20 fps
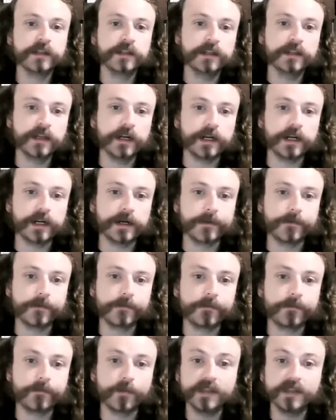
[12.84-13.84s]

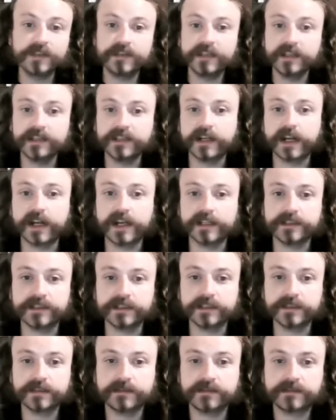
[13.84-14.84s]
One thing that I
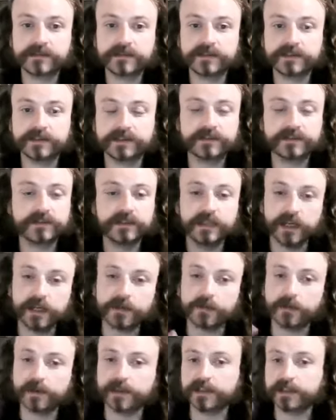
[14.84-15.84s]
did just kind
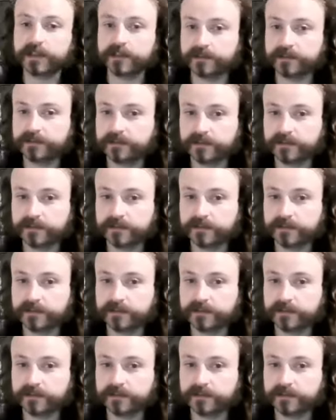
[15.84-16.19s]
of wanted